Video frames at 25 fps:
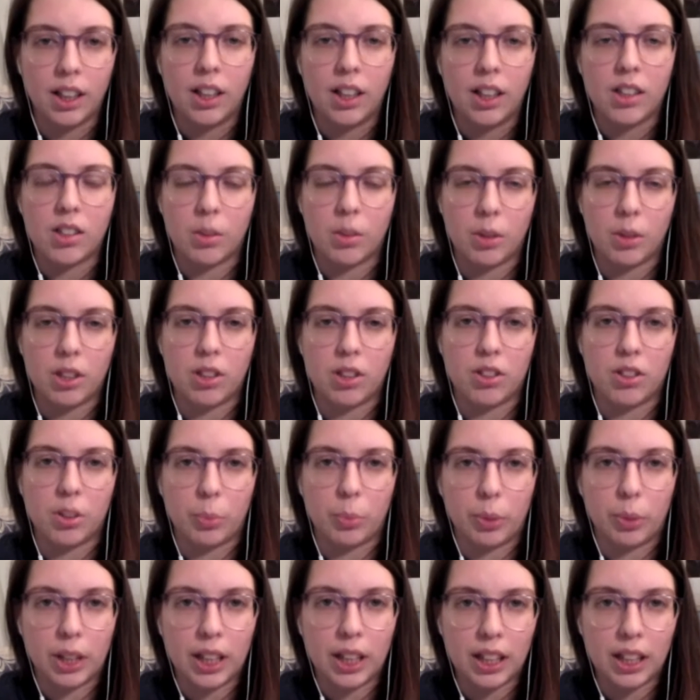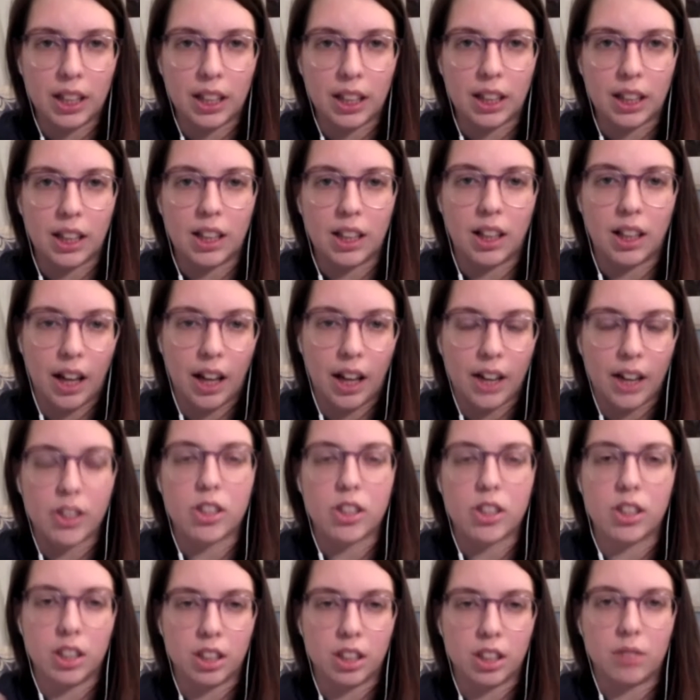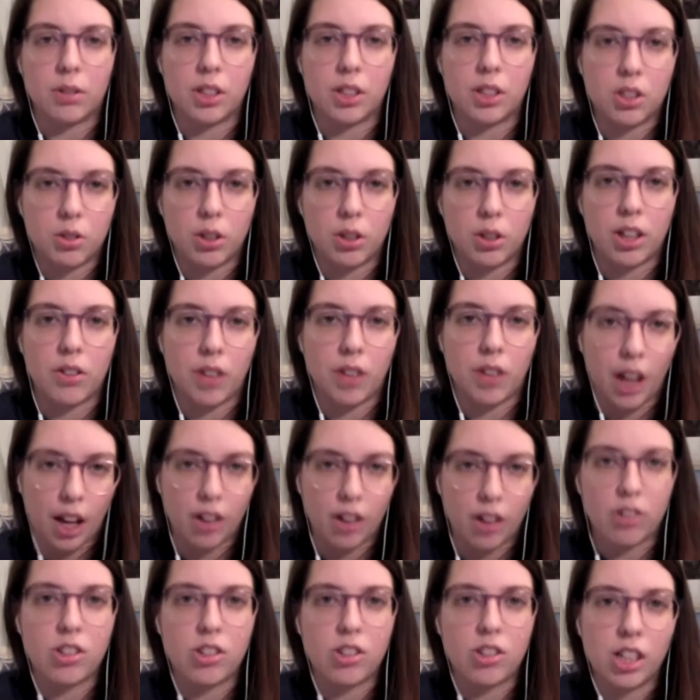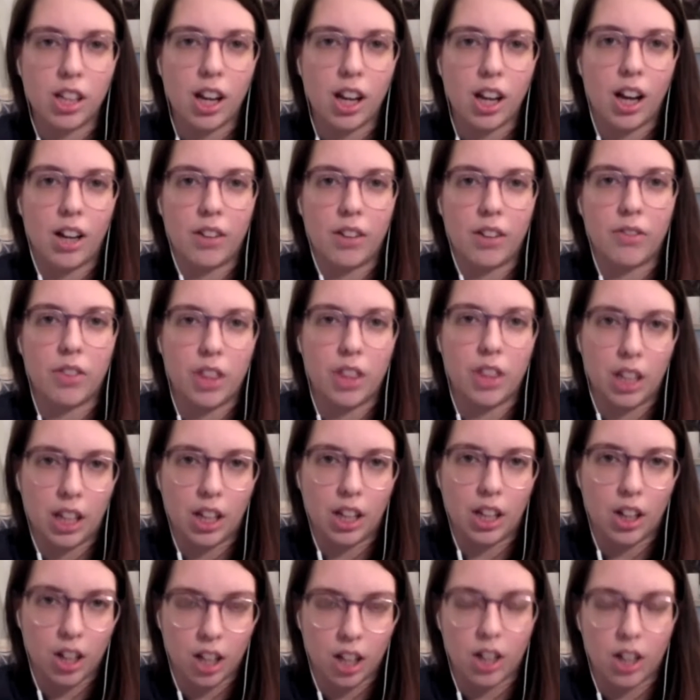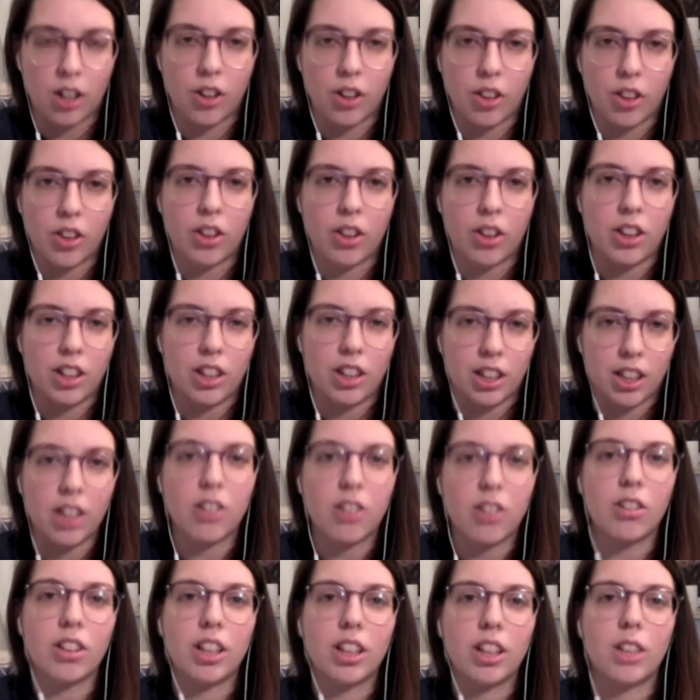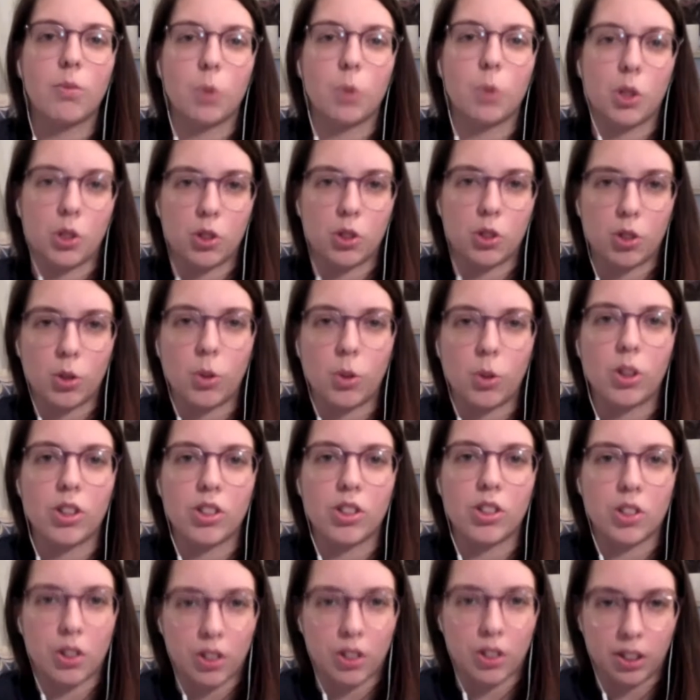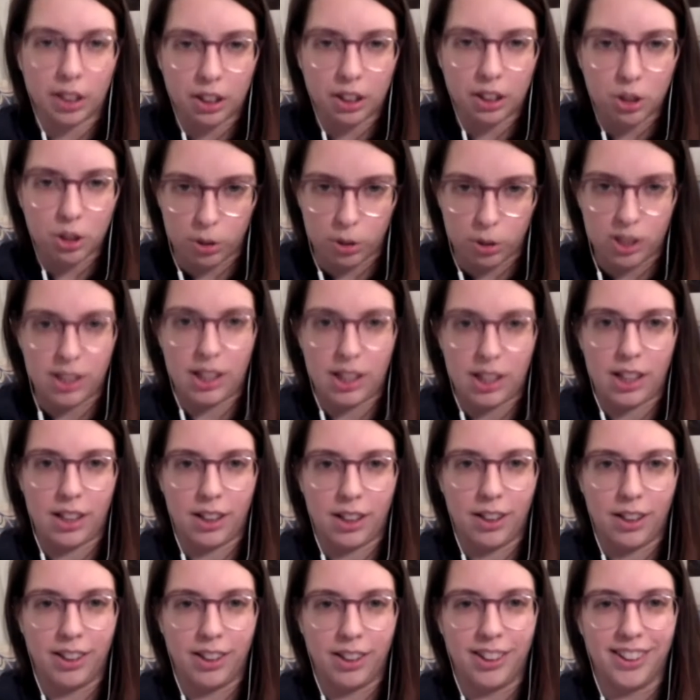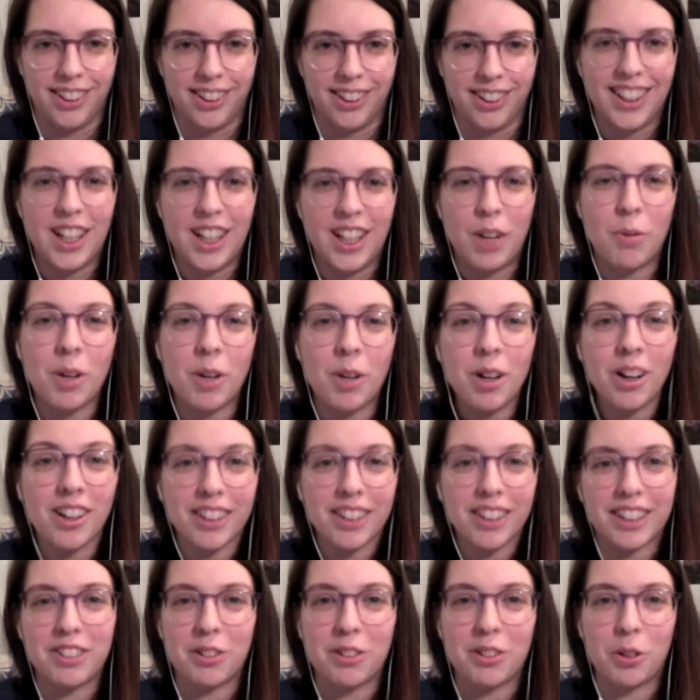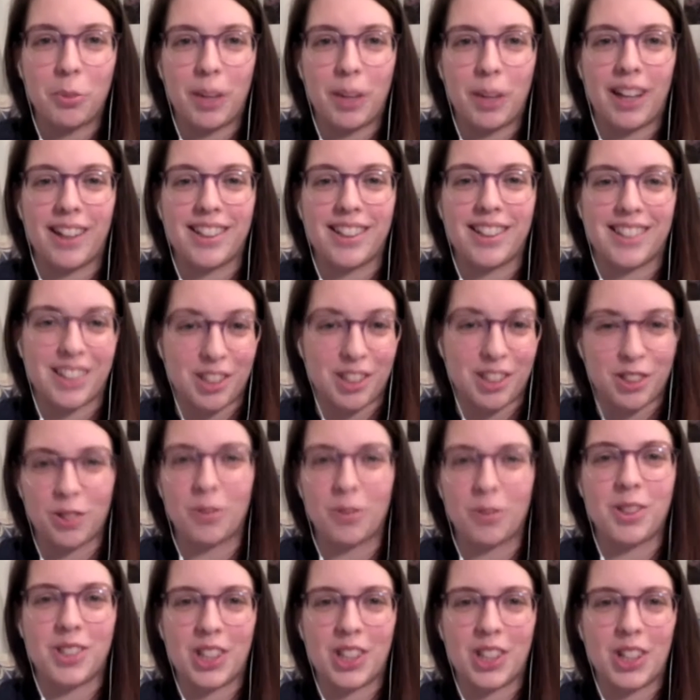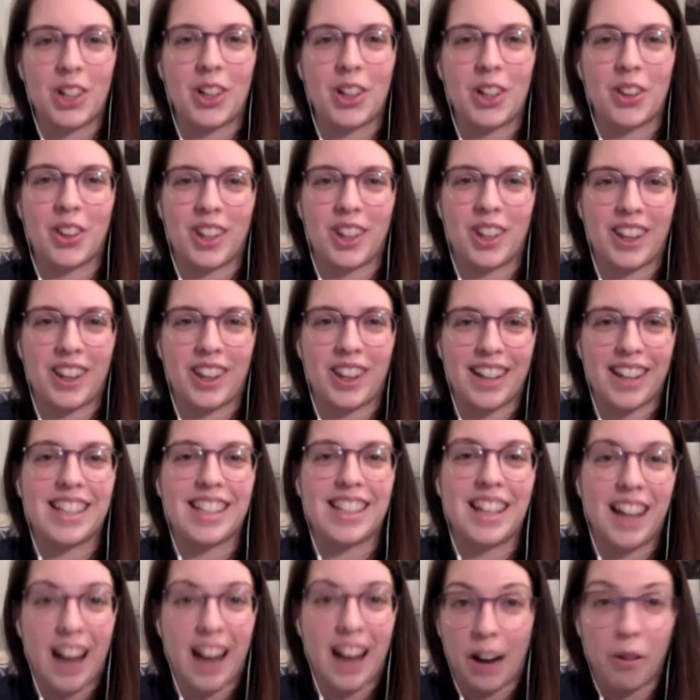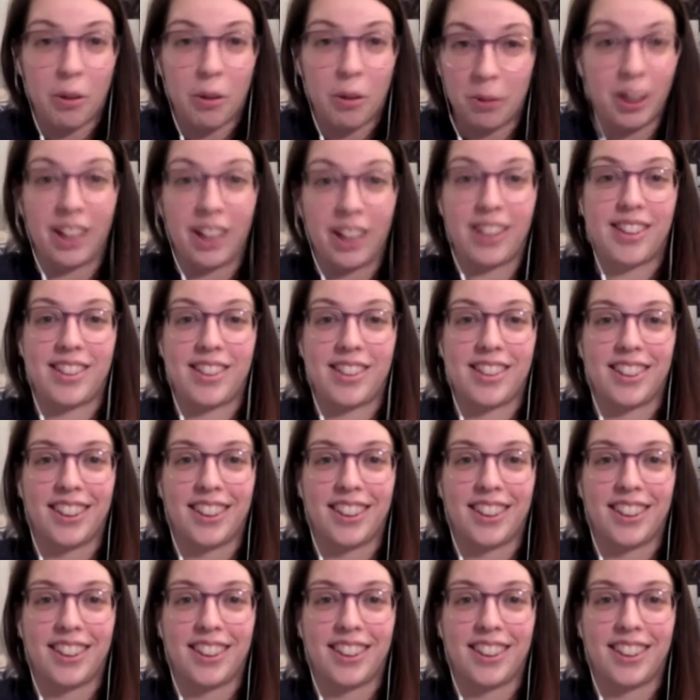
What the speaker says: So when you're depleted, it'll actually restore you. The energy of the earth literally restores your electricity. We are electrical beings, and so is the earth, and that's how it works.